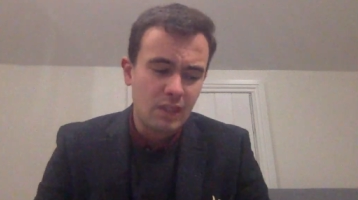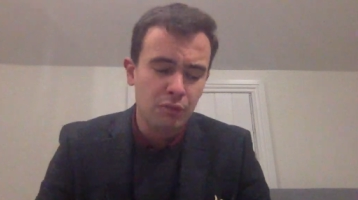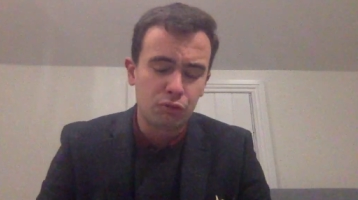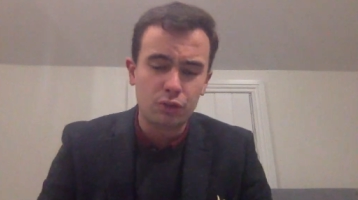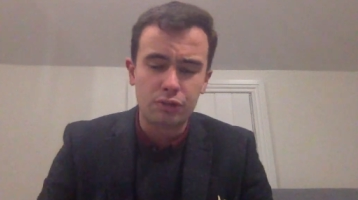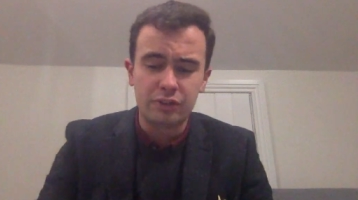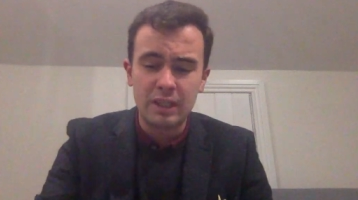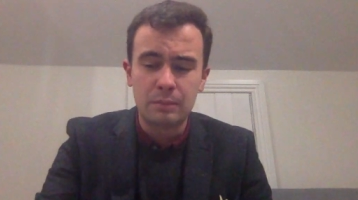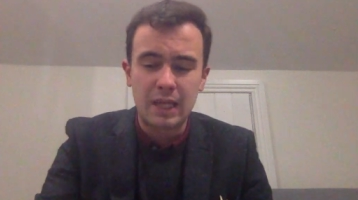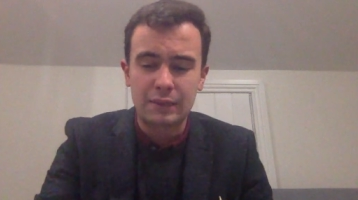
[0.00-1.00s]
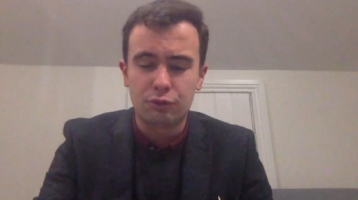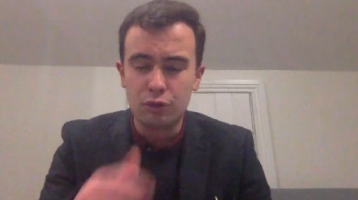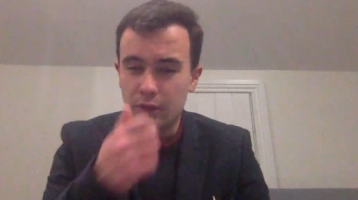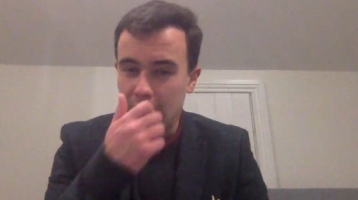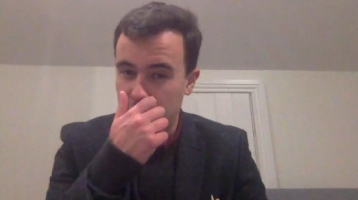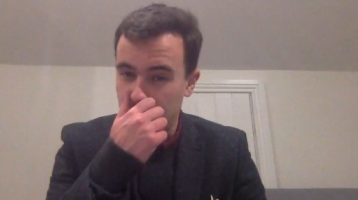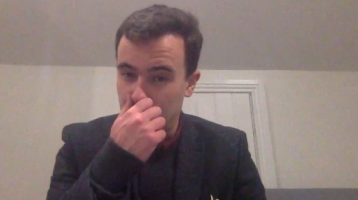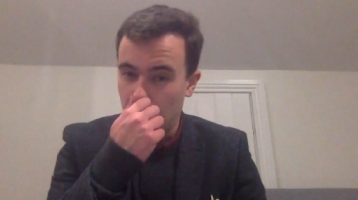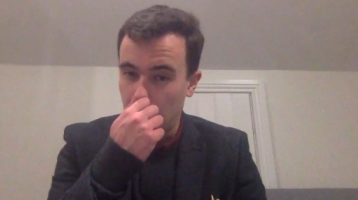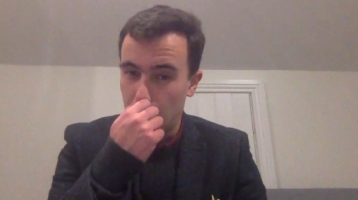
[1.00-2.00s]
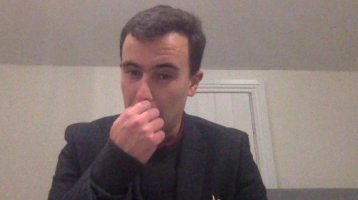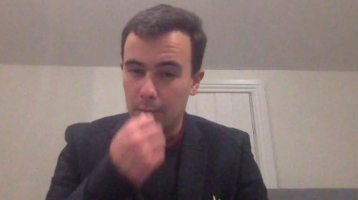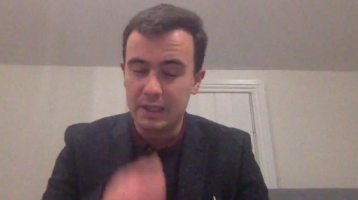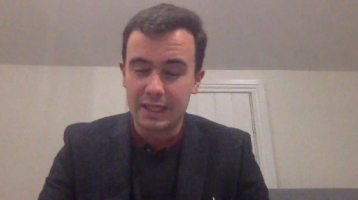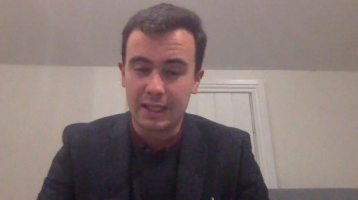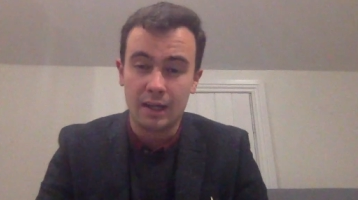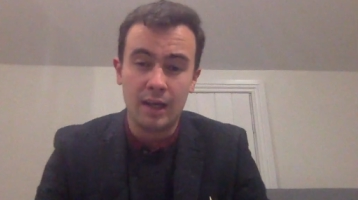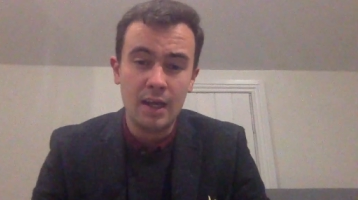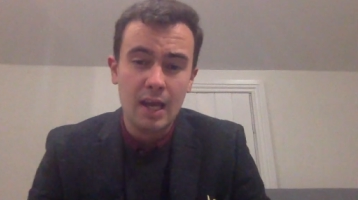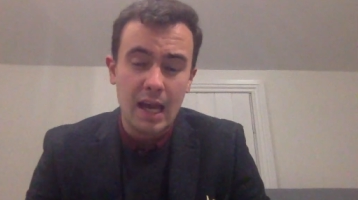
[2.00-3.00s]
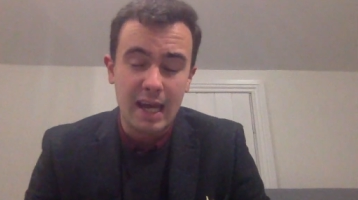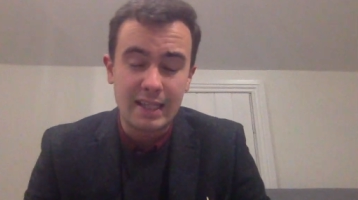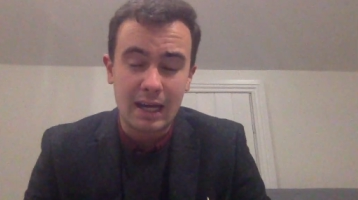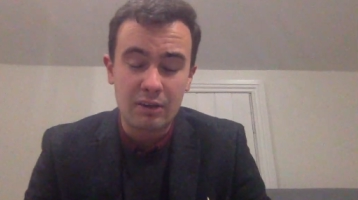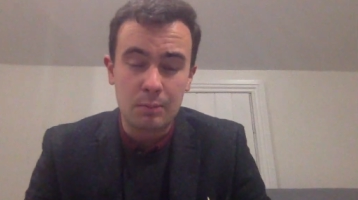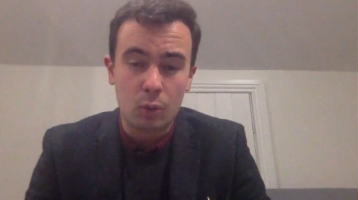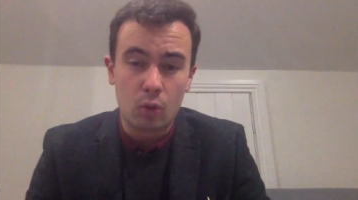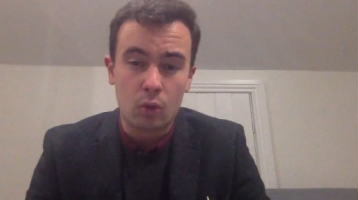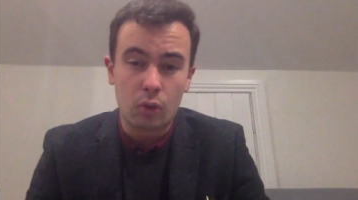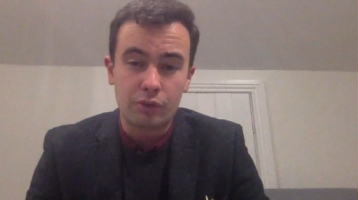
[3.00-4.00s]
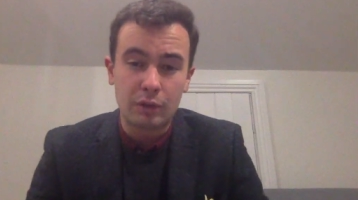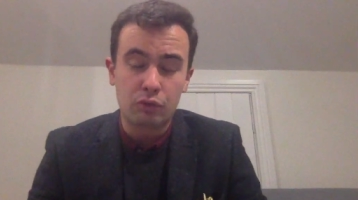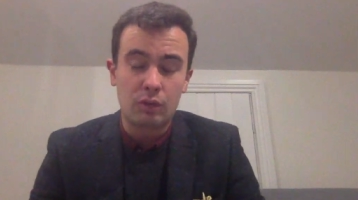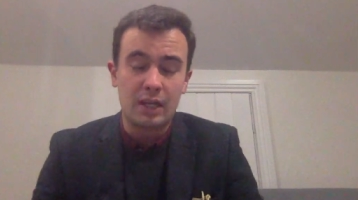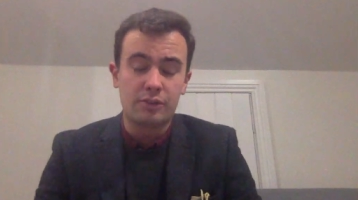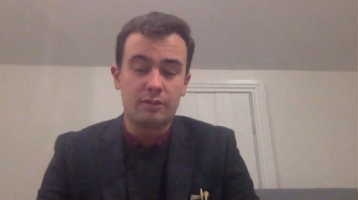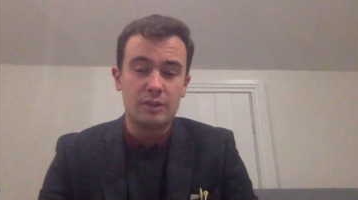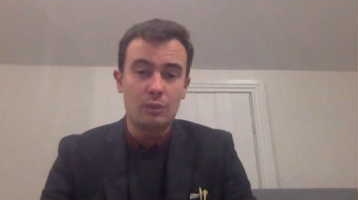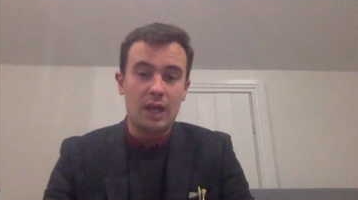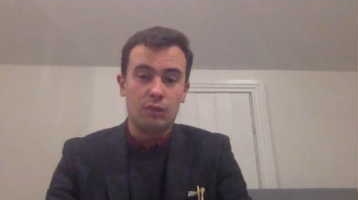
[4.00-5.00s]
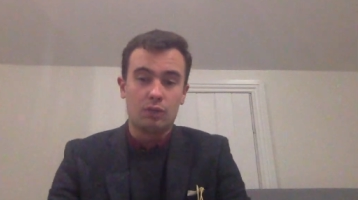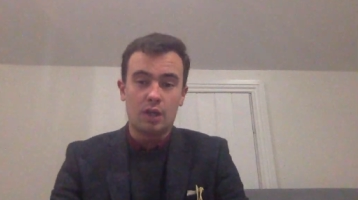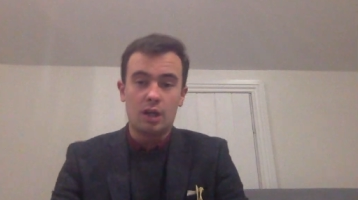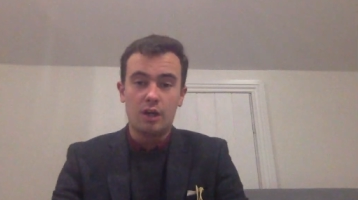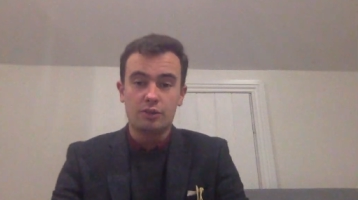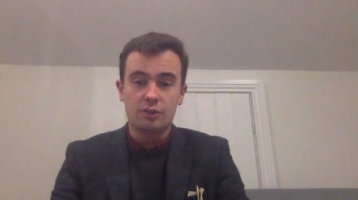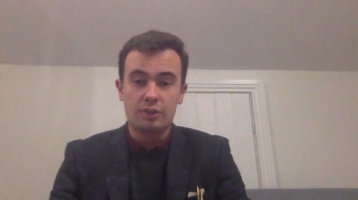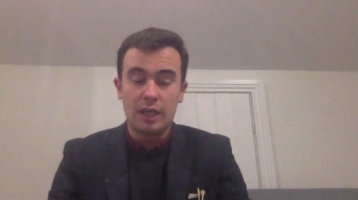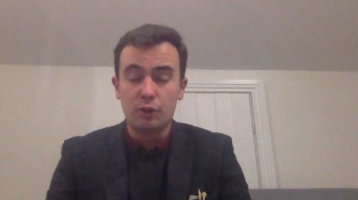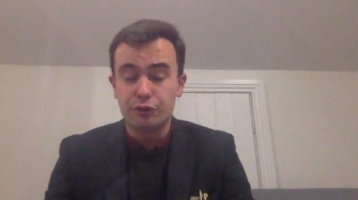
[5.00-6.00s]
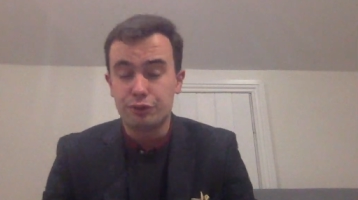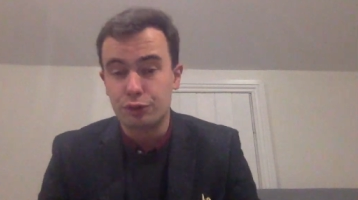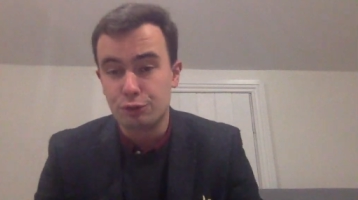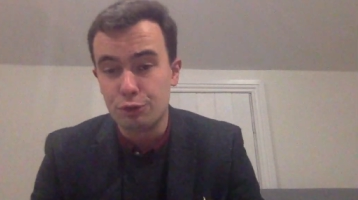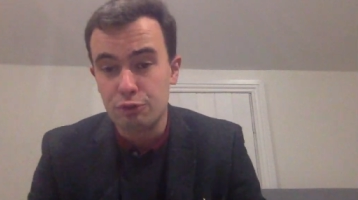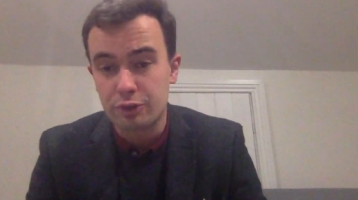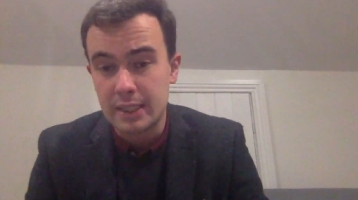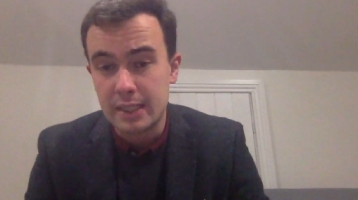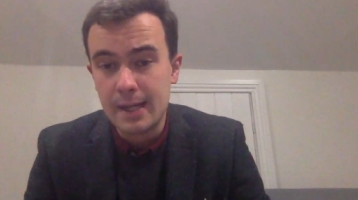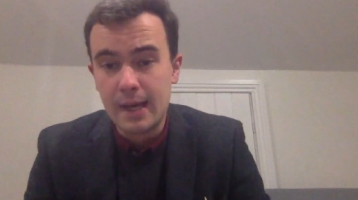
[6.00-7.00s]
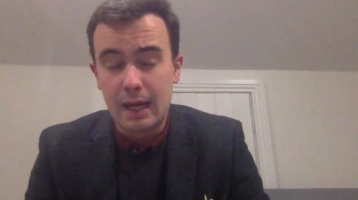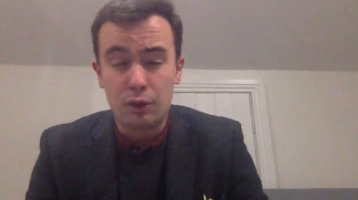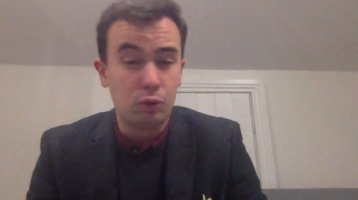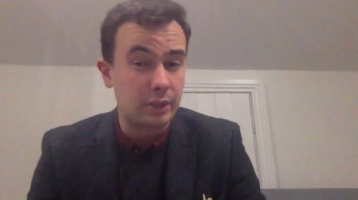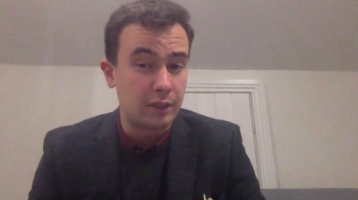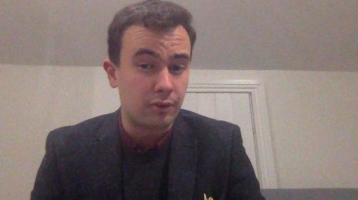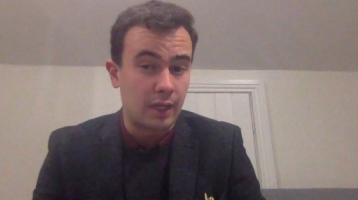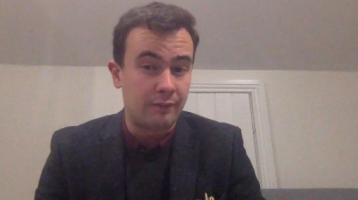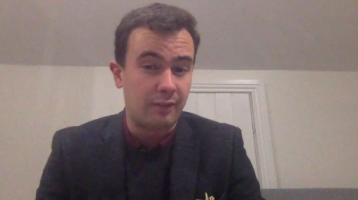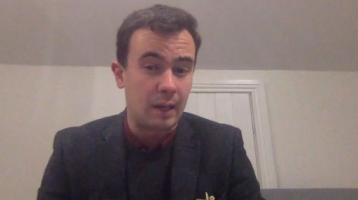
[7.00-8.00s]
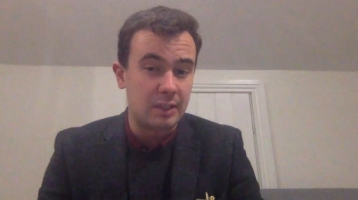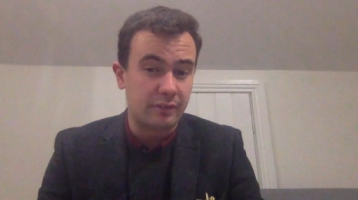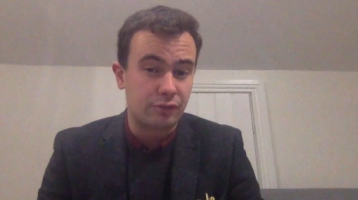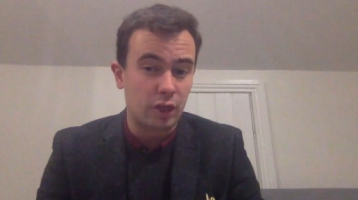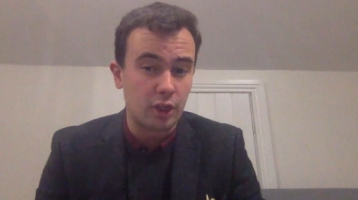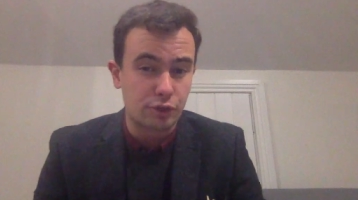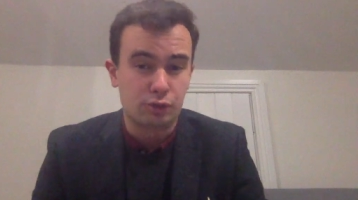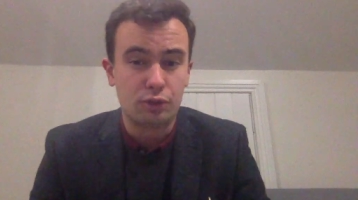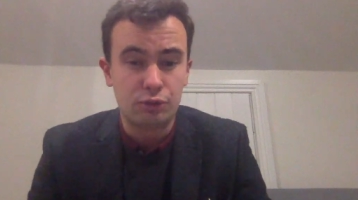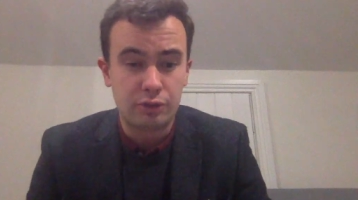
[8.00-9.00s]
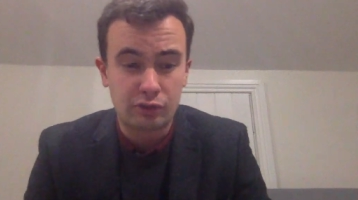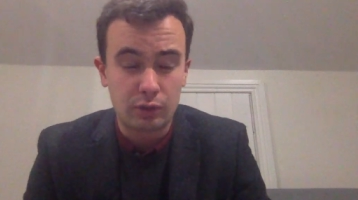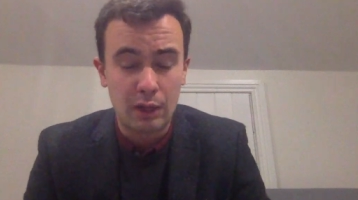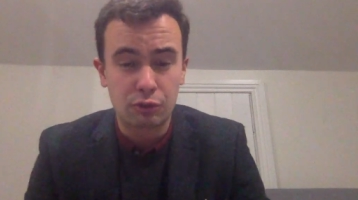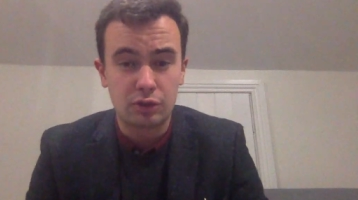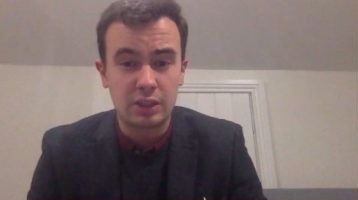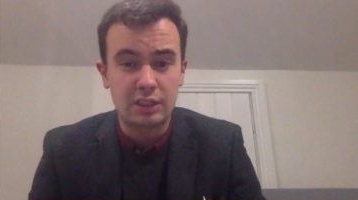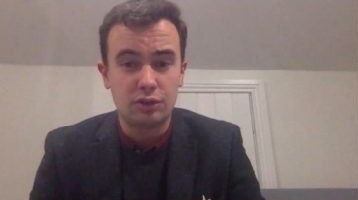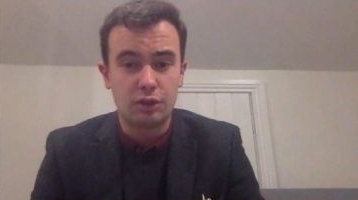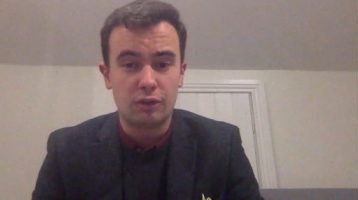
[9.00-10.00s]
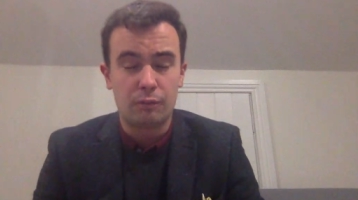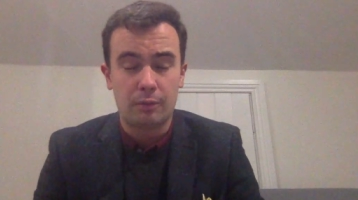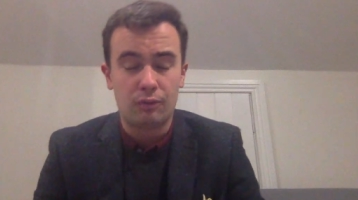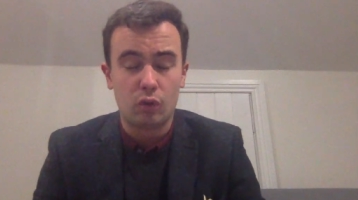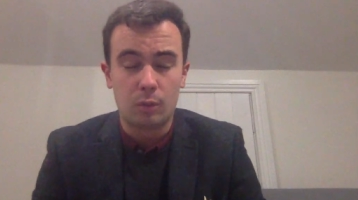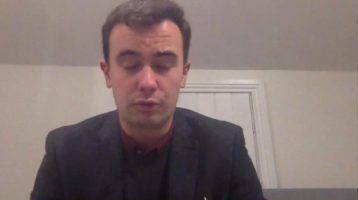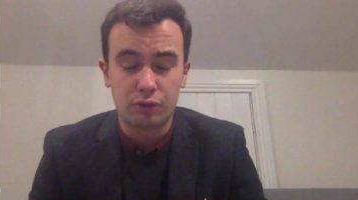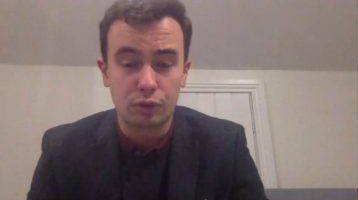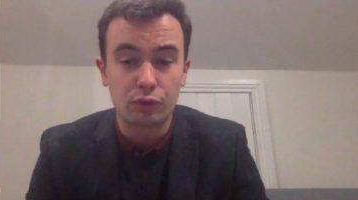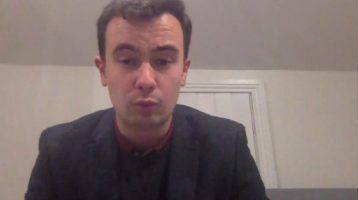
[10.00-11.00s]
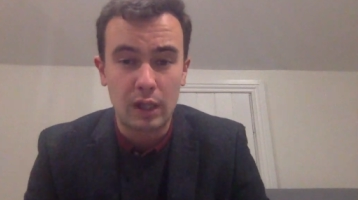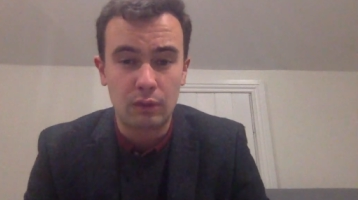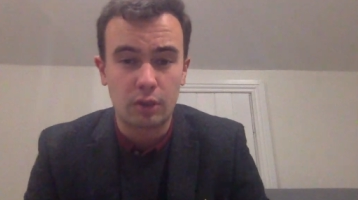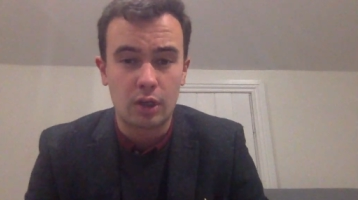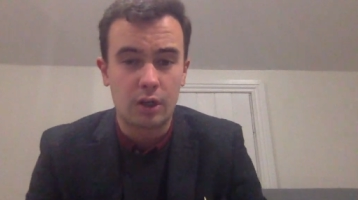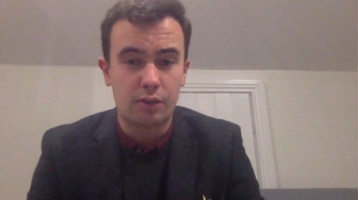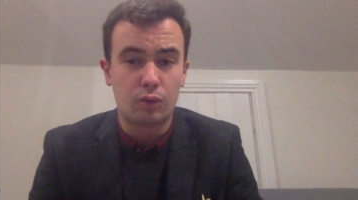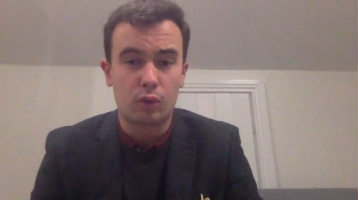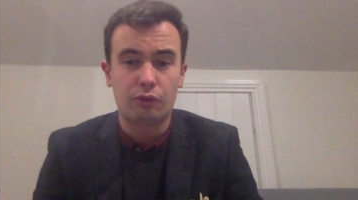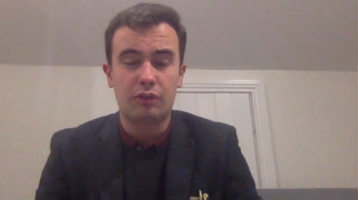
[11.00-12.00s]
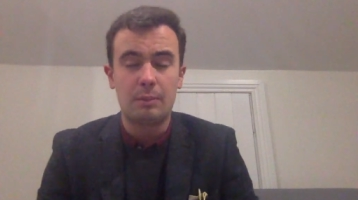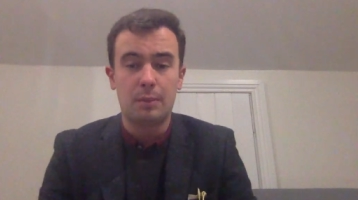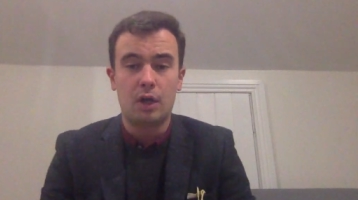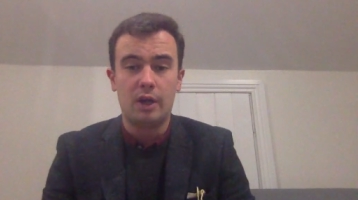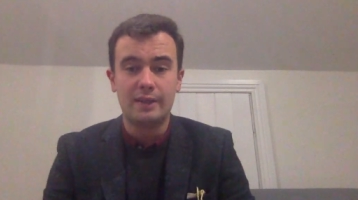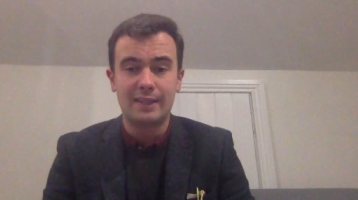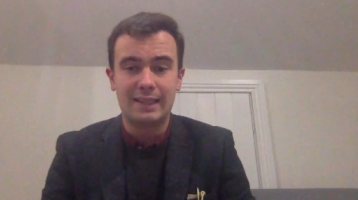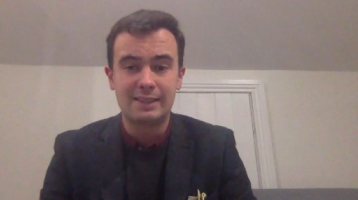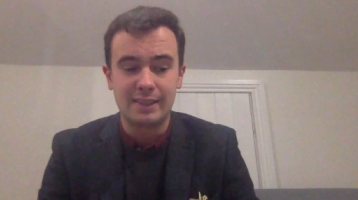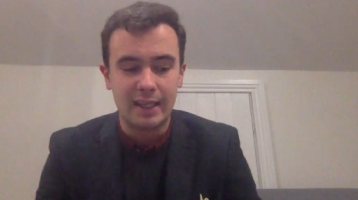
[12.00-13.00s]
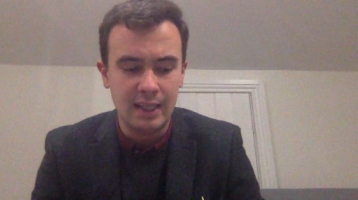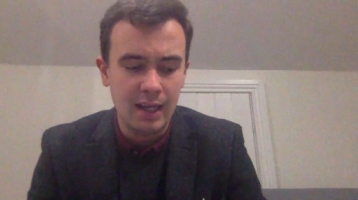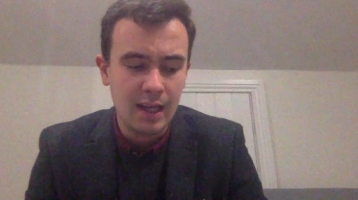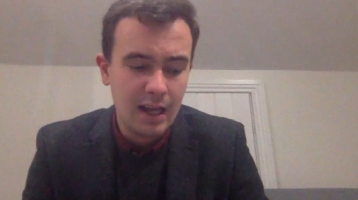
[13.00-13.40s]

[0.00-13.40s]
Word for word: it was good to see him get through that ground quite well, beating a, a Gary Moore horse that was relatively well regarded, uh, Hudson de Grugy, uh, who was out of the family of Sire de Grugy. So that was a decent enough performance. There were some well regarded horses in behind that day,